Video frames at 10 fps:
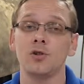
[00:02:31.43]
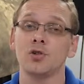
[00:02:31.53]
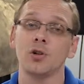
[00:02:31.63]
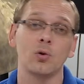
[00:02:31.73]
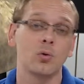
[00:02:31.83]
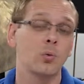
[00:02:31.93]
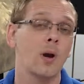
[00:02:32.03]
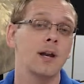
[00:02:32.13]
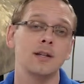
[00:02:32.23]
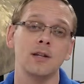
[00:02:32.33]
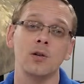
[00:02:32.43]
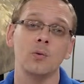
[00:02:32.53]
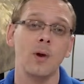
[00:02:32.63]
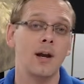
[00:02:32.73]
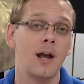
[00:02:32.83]
is just a great
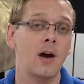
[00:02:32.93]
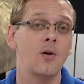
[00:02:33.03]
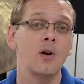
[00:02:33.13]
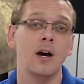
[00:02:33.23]
deal right now.